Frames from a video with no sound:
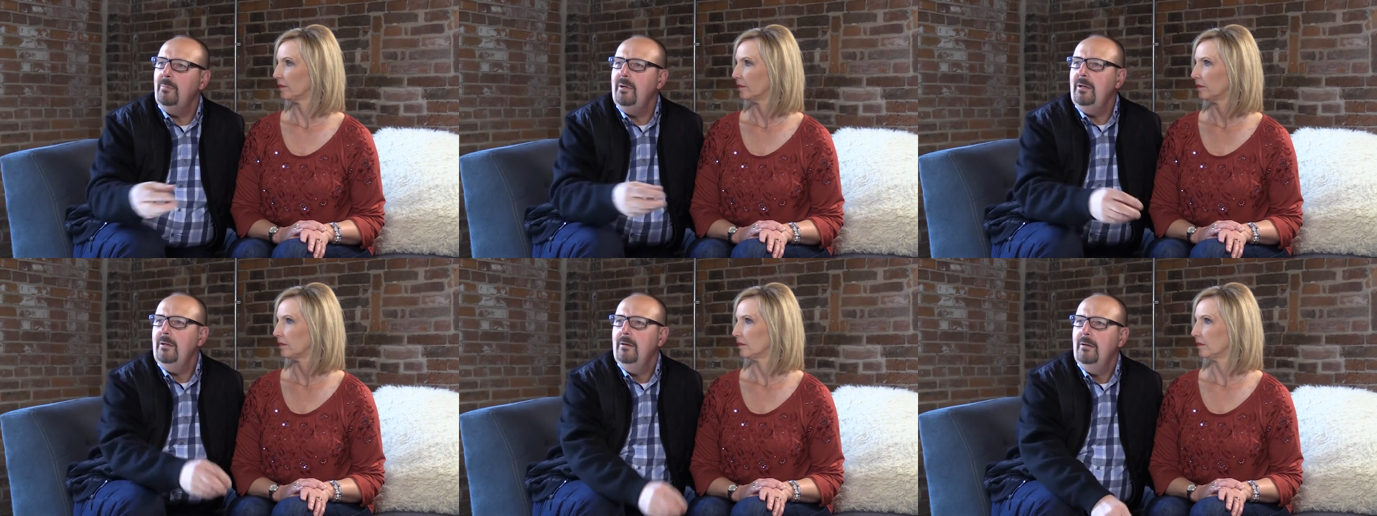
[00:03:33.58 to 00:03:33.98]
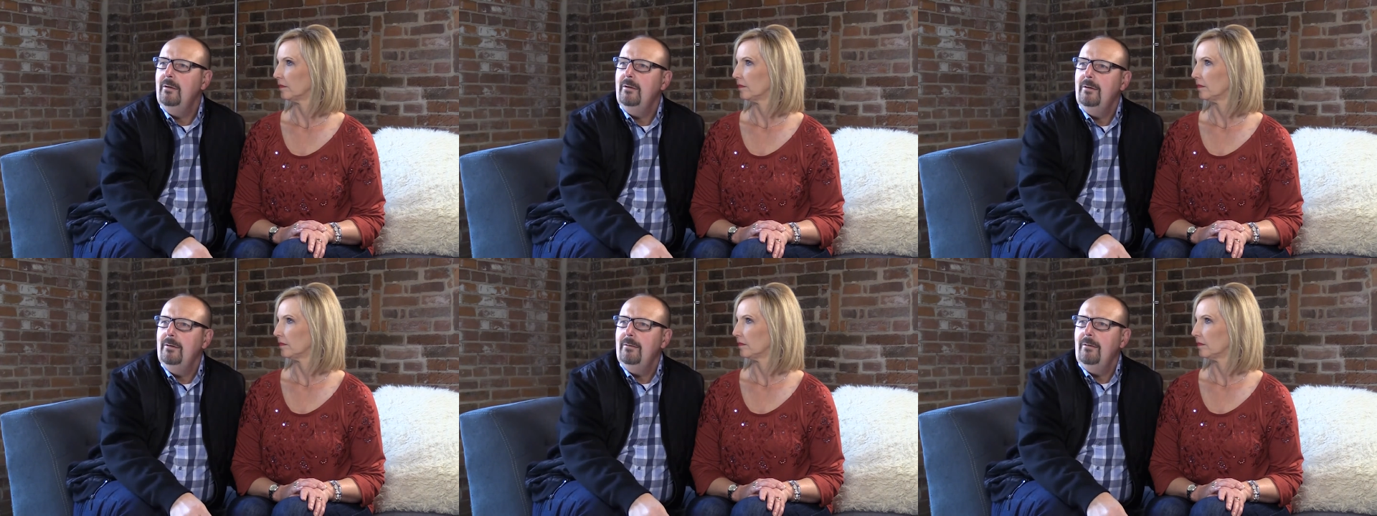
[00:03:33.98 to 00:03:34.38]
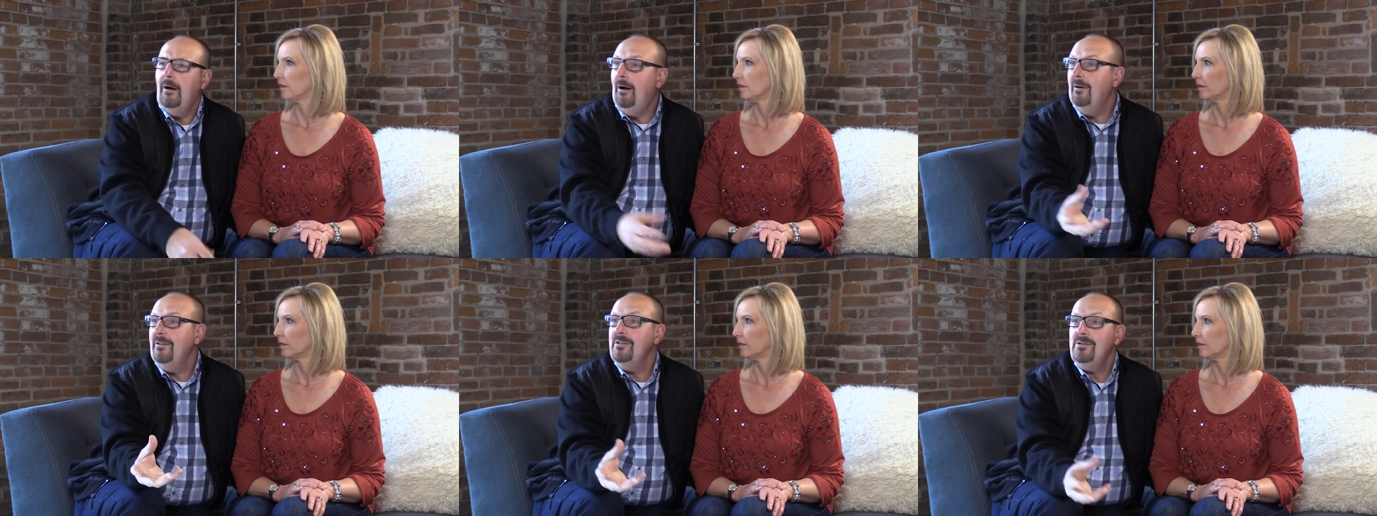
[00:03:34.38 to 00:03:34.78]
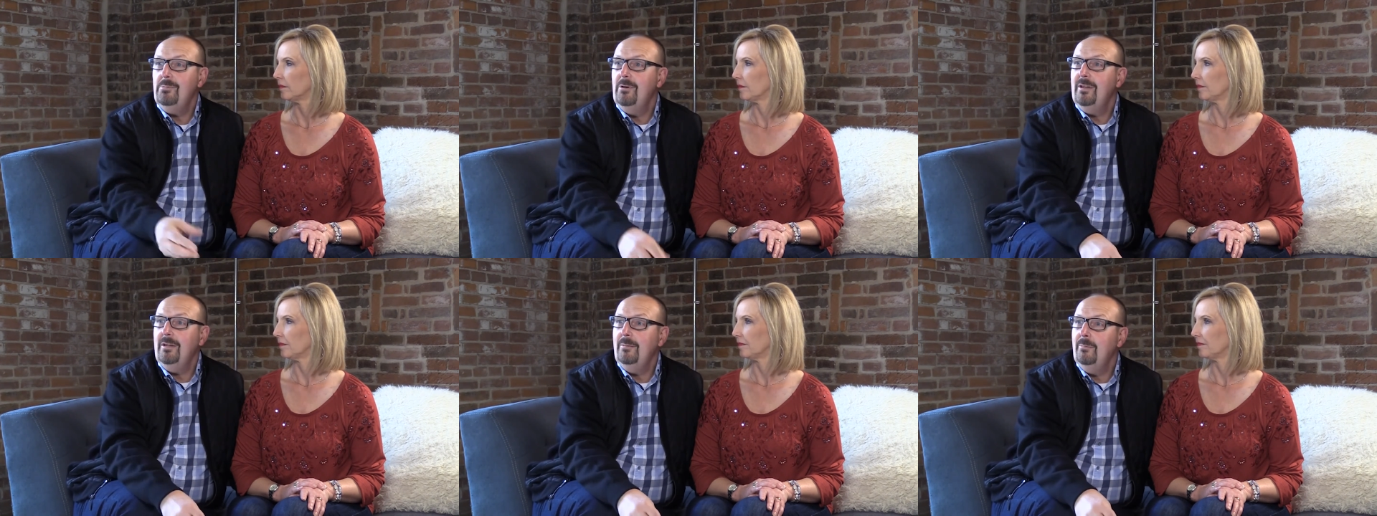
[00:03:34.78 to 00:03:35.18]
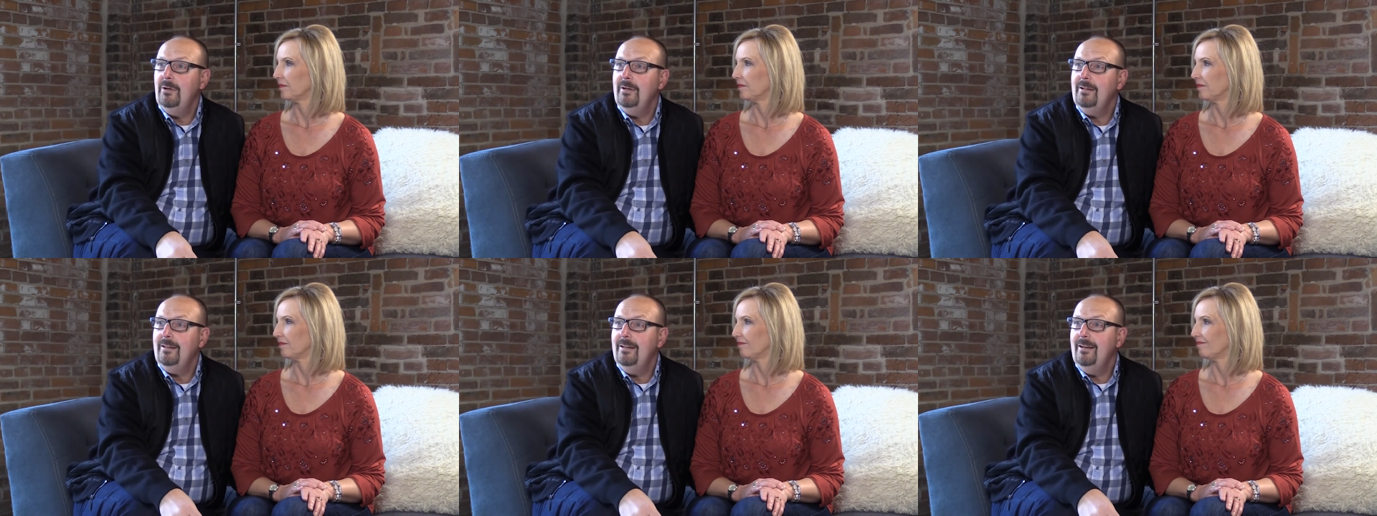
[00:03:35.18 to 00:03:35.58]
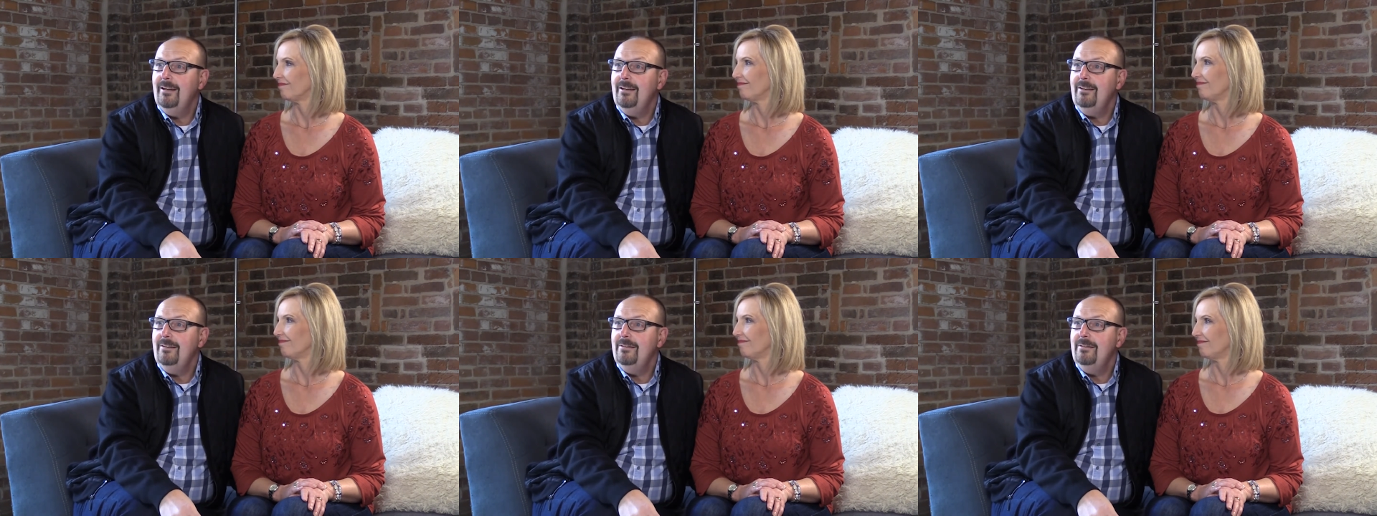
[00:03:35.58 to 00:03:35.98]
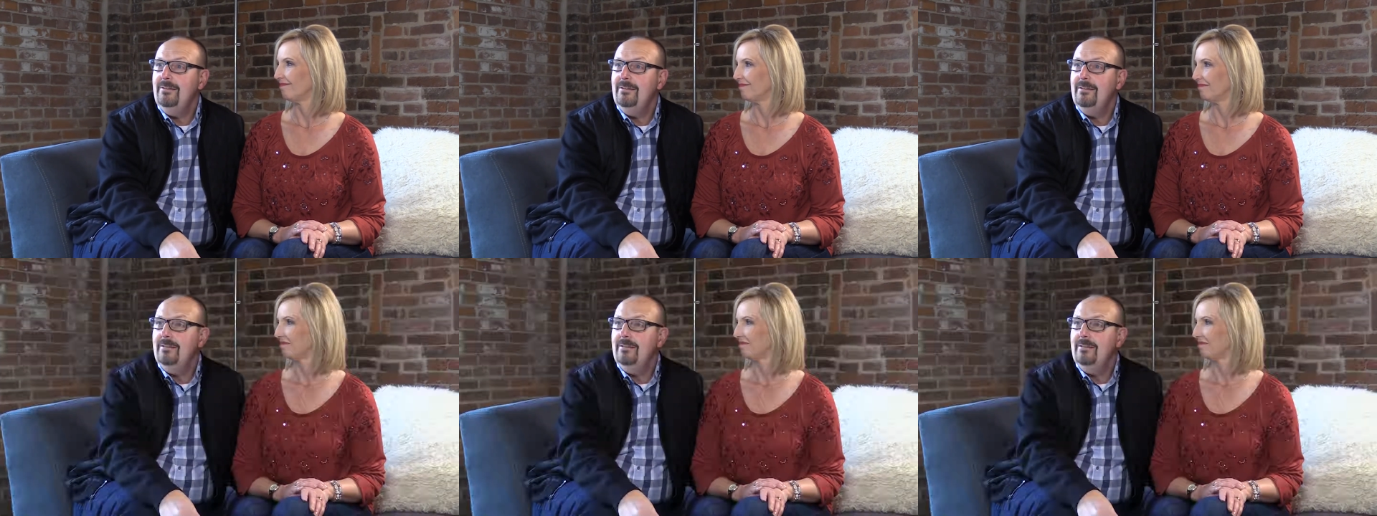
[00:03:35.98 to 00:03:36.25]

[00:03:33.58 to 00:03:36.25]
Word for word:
Speaker 1: to be honest with him like that. Yeah.